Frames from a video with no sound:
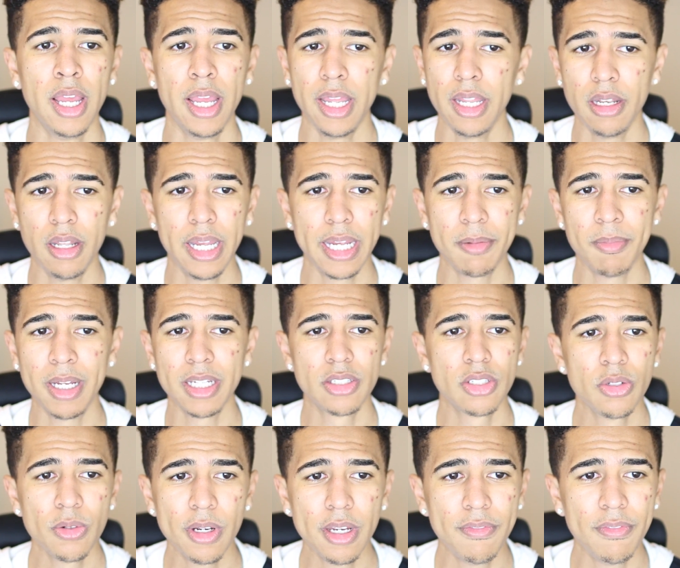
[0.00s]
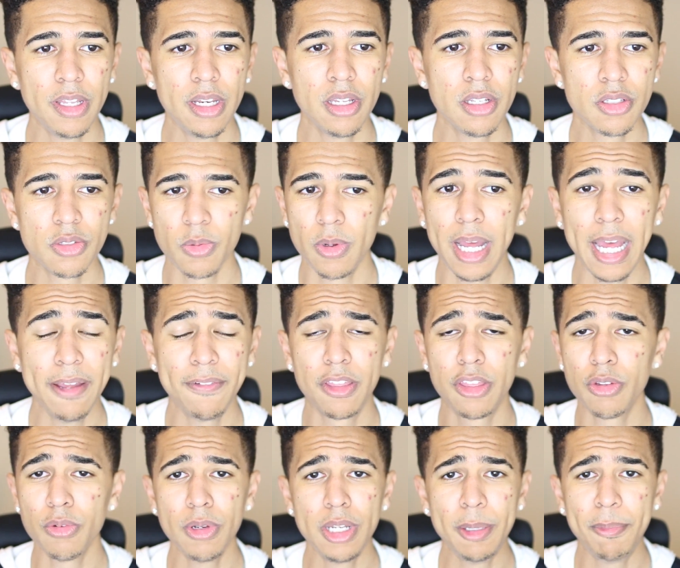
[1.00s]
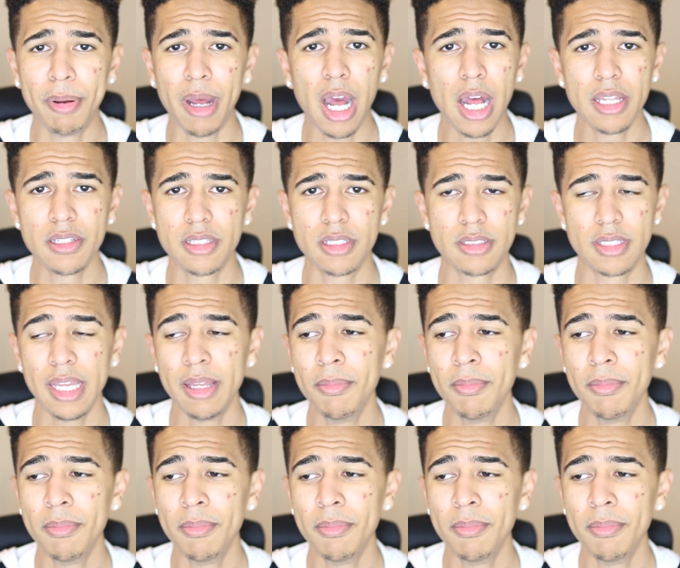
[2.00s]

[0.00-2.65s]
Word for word: And like my story videos will have 3 pauses.